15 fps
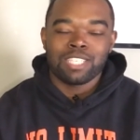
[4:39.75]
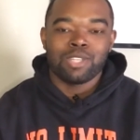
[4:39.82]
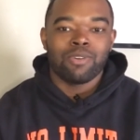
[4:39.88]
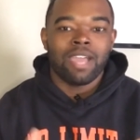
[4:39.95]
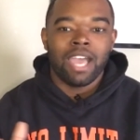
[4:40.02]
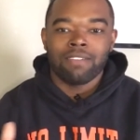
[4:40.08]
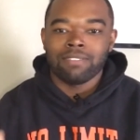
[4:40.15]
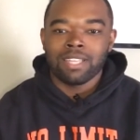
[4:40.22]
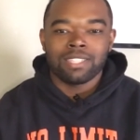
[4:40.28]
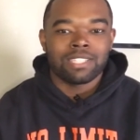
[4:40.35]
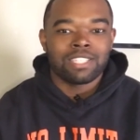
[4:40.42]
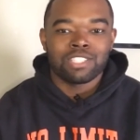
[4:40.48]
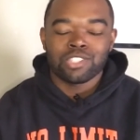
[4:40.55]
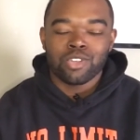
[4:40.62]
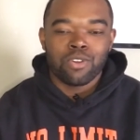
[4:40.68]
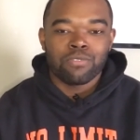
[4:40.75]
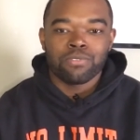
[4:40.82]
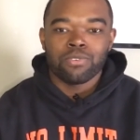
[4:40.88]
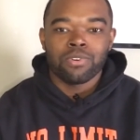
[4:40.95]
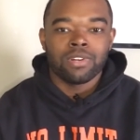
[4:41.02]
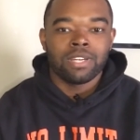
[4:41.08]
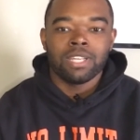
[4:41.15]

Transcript: you don't have nothing to show for it